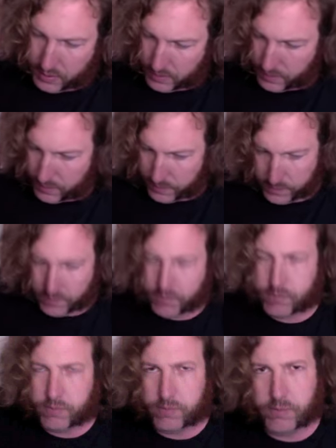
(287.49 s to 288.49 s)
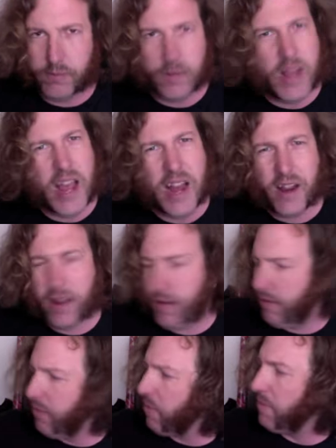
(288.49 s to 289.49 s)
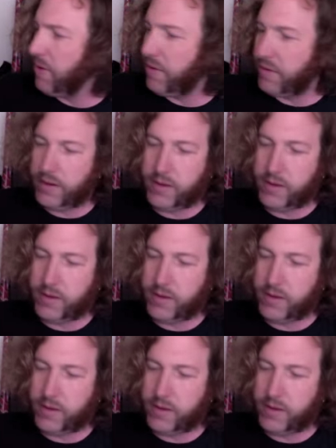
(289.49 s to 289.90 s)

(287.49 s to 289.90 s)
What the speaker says: Andy, you might be able to speak on that.